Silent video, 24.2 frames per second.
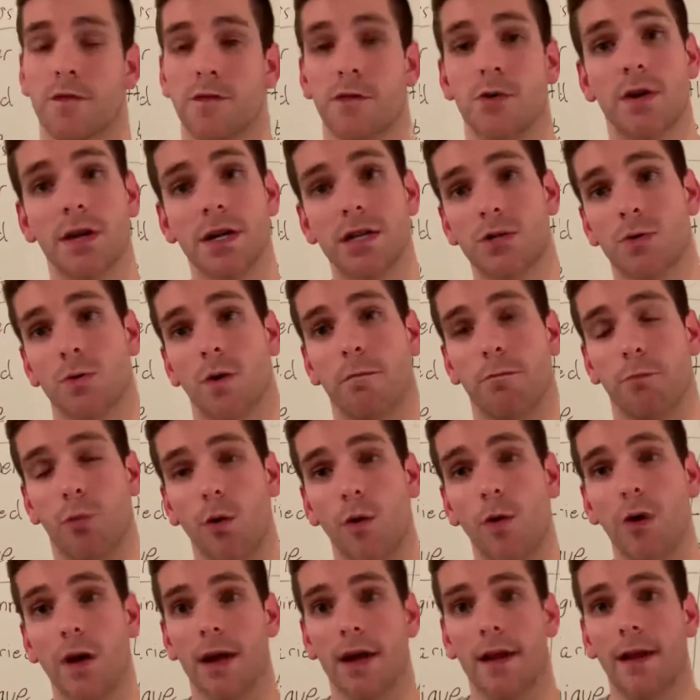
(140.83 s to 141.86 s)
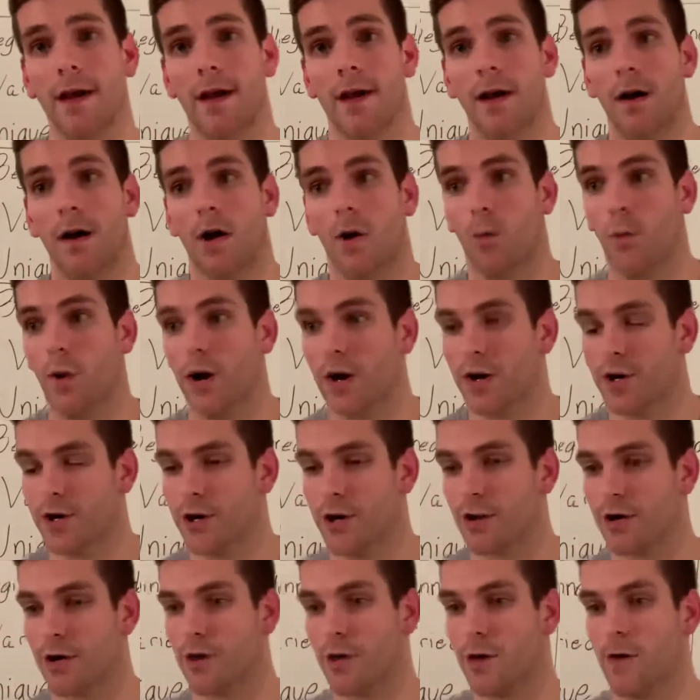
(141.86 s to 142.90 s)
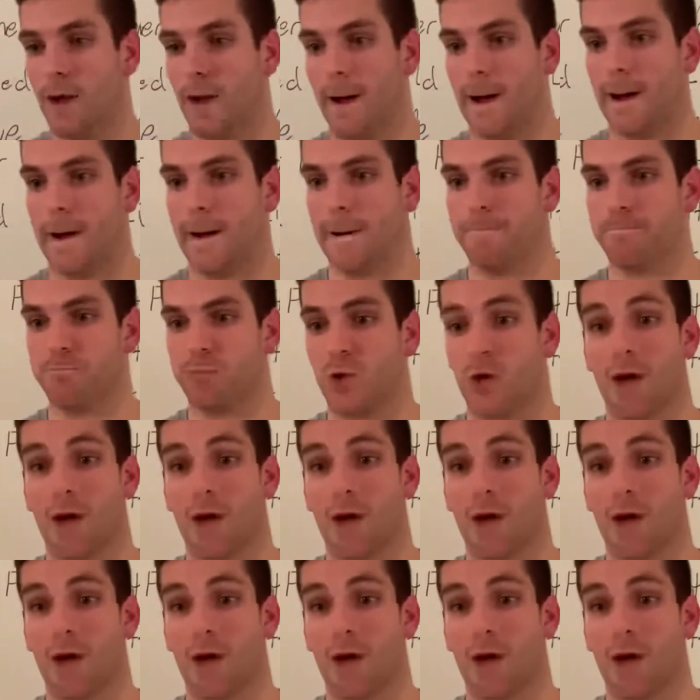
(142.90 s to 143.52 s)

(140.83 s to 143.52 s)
If you get to a point where you're um,